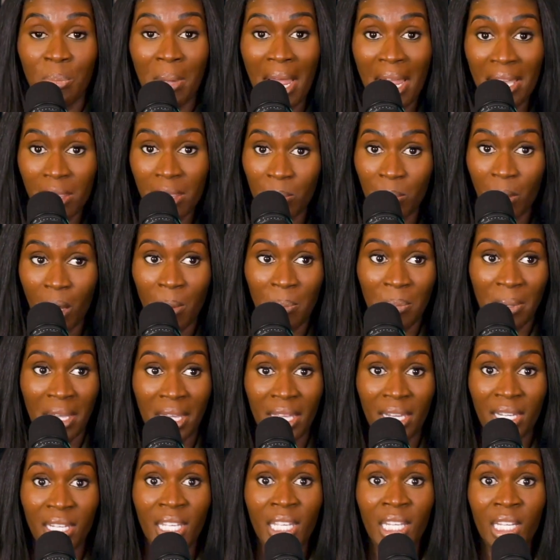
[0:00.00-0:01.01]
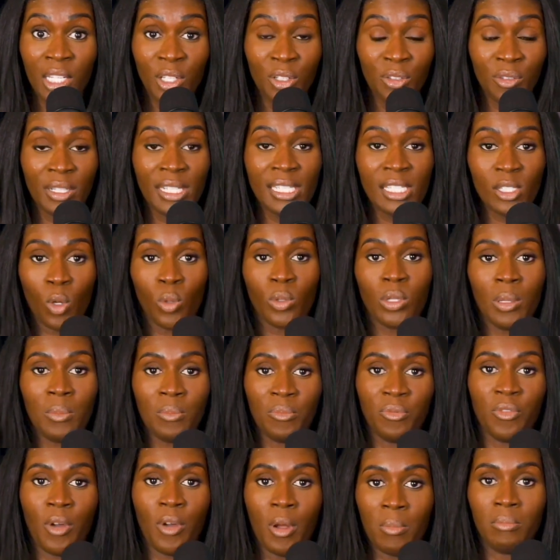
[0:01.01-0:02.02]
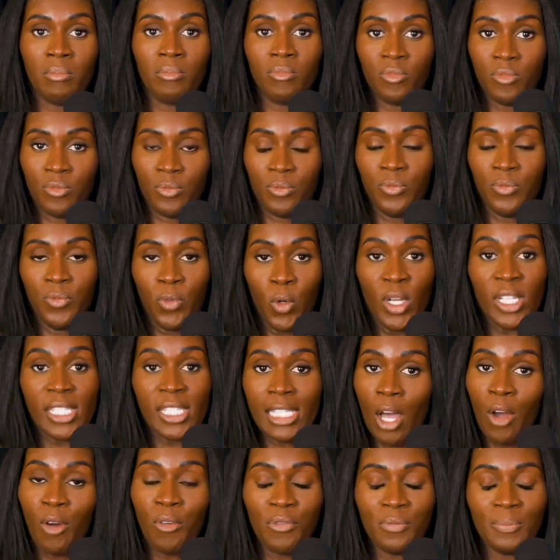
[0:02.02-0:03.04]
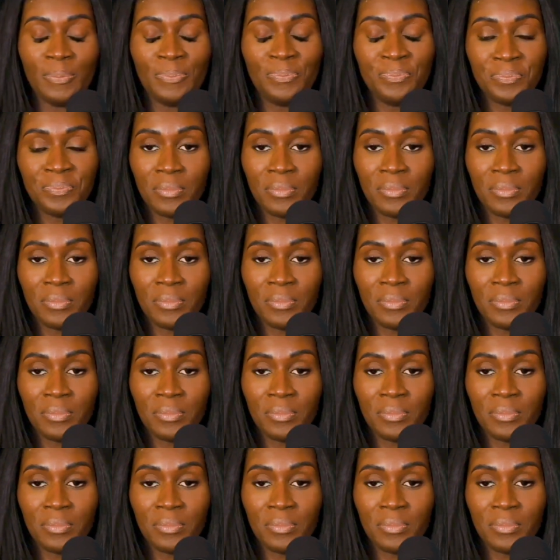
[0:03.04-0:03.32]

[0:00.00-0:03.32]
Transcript: started buying them up, and he literally sold them for himself.